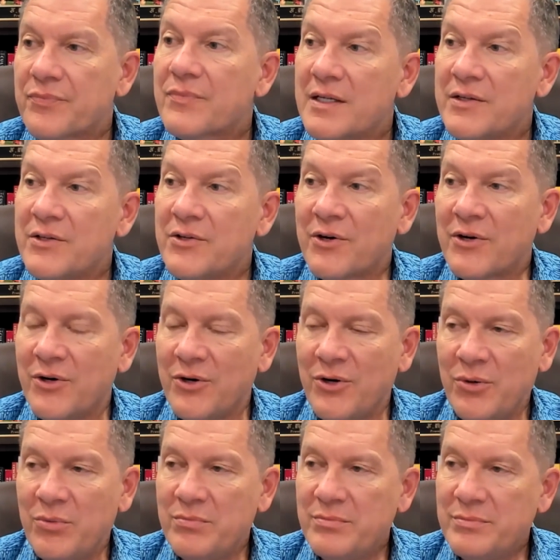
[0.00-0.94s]
in your
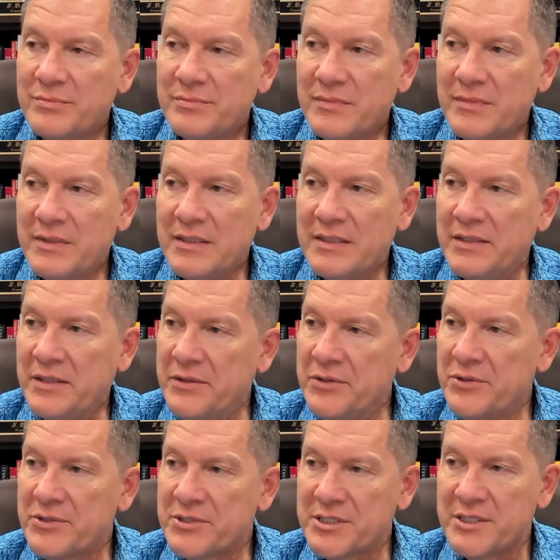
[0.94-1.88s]
home and
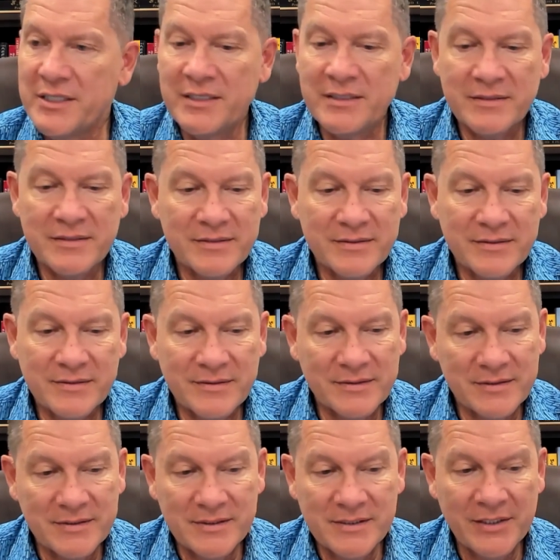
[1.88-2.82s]
your son
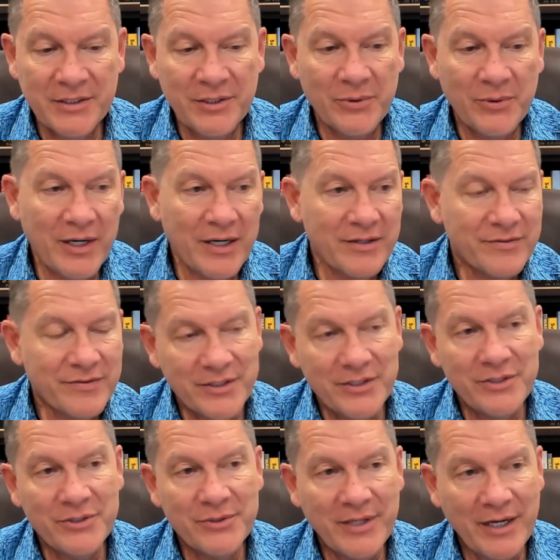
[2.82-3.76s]
and your wife, and
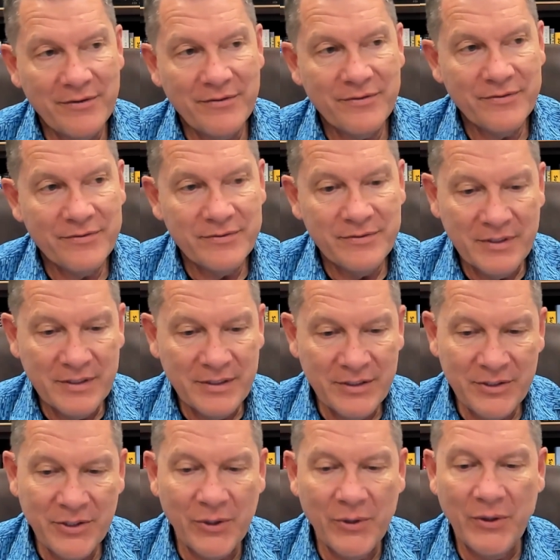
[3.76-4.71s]
you have
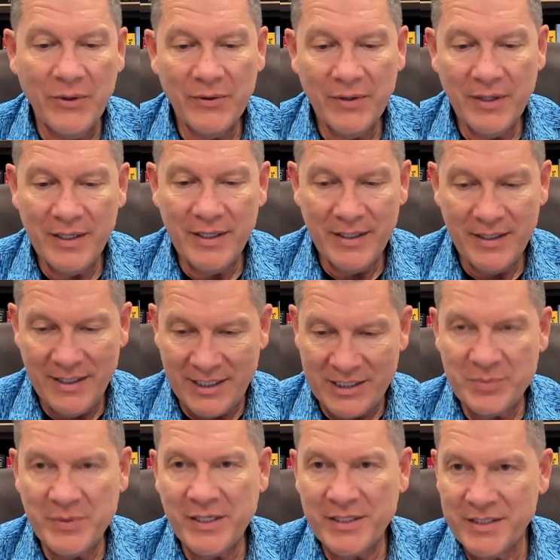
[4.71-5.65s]
no
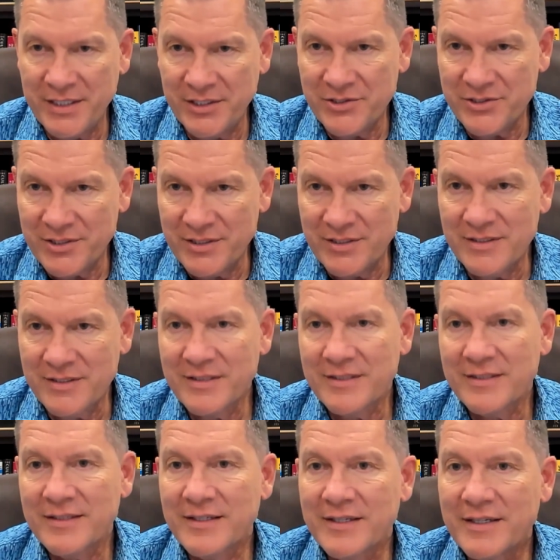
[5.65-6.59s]
expectation.
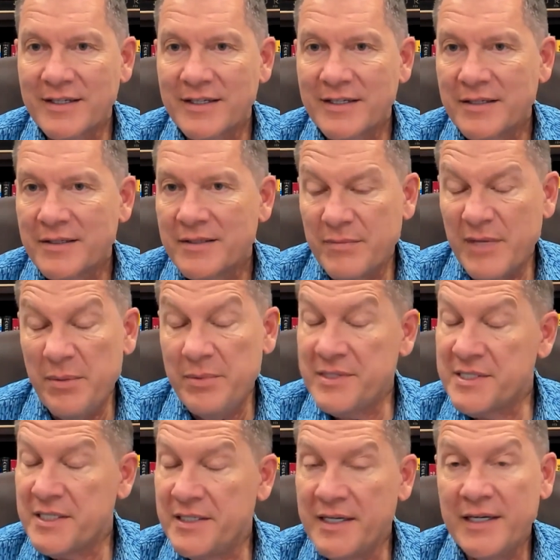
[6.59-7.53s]
Maybe
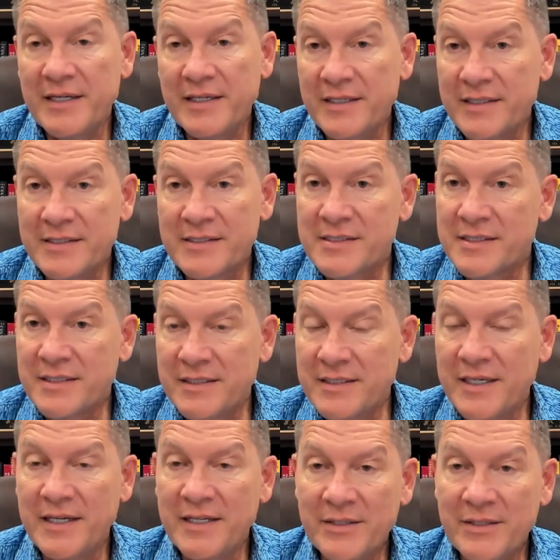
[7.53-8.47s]
today isn't a
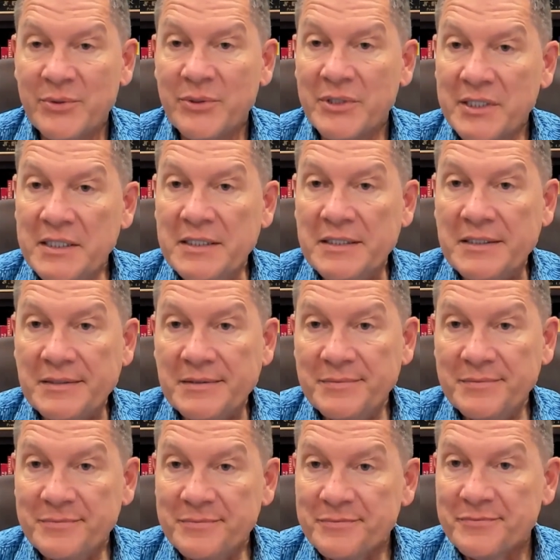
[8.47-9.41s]
day that we'll eat.
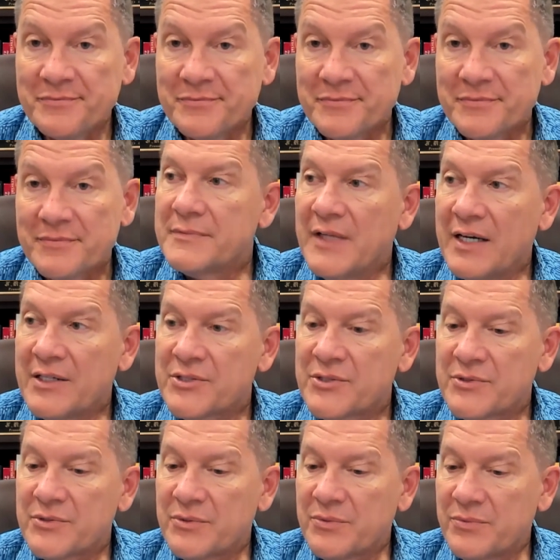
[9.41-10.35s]

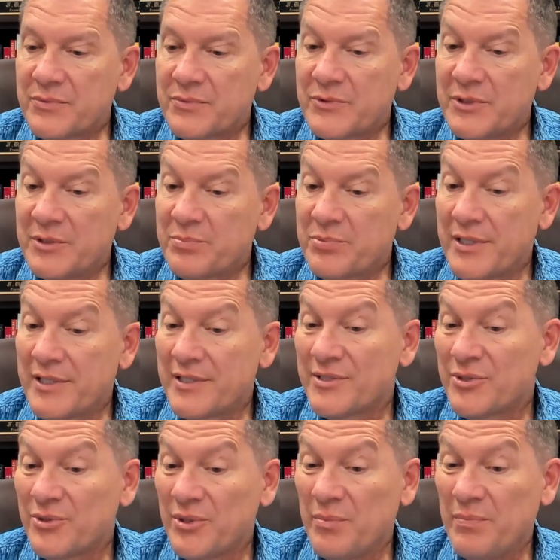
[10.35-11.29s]
That's what
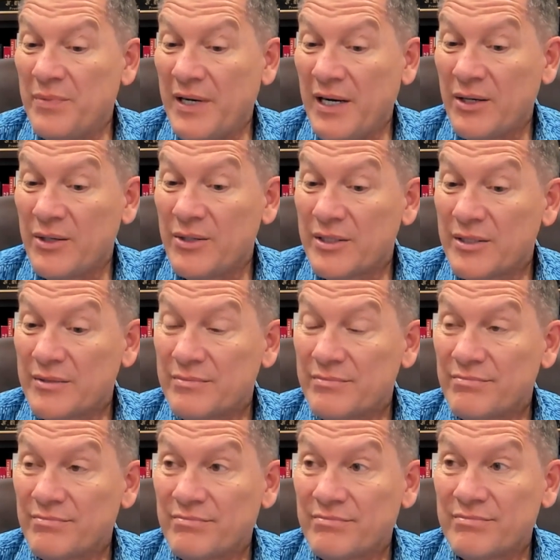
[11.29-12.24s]
predatory power
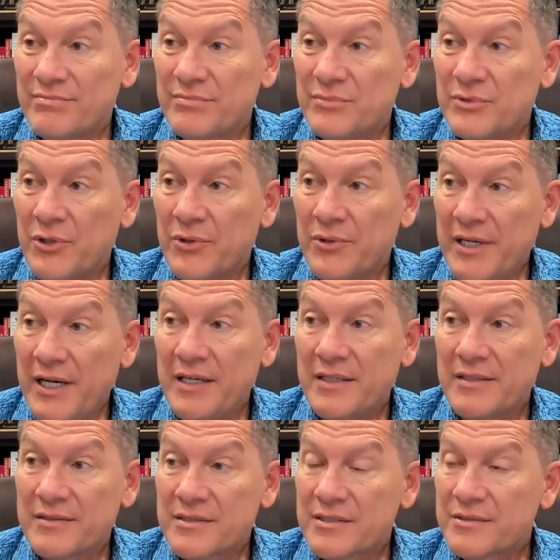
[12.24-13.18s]

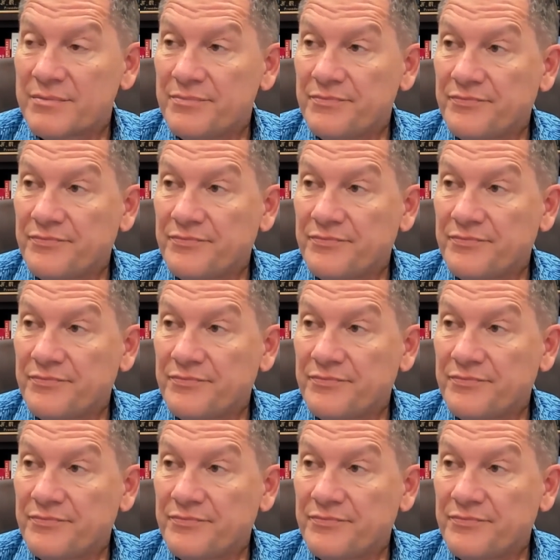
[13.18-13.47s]
creates.